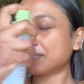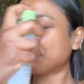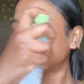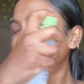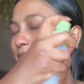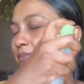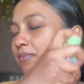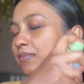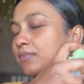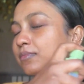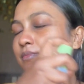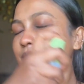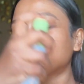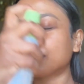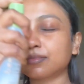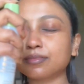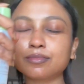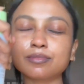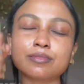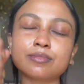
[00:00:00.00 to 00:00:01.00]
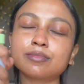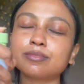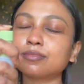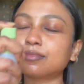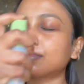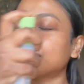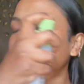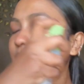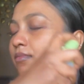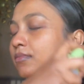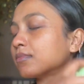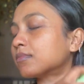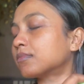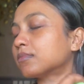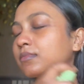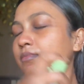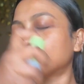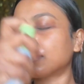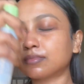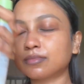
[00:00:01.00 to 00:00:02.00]

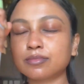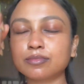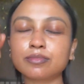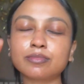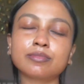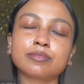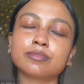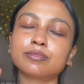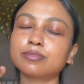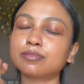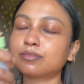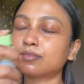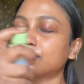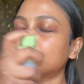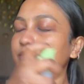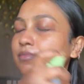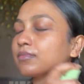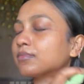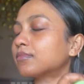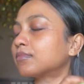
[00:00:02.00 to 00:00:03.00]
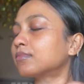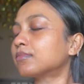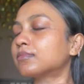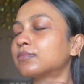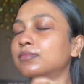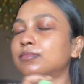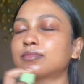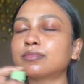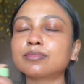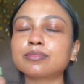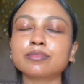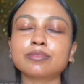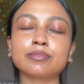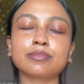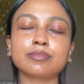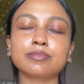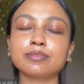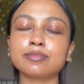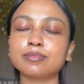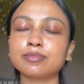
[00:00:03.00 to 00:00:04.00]

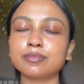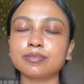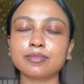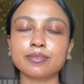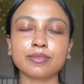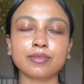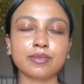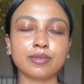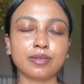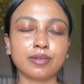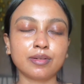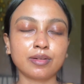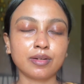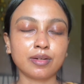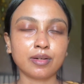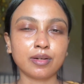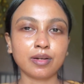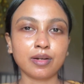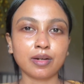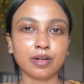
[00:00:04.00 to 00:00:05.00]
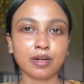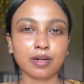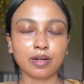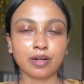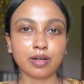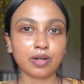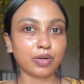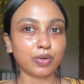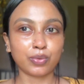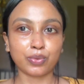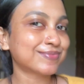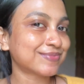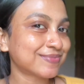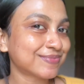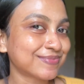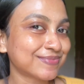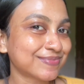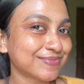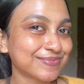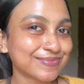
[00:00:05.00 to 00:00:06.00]

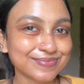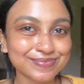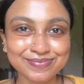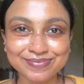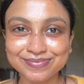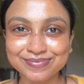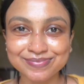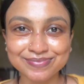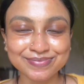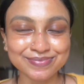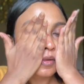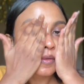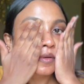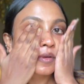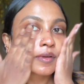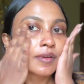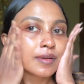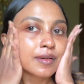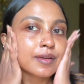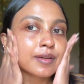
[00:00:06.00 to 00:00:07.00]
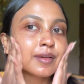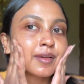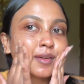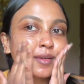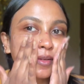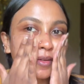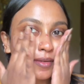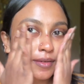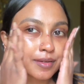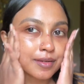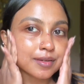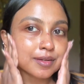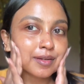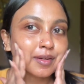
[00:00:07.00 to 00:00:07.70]
Nobody speaks.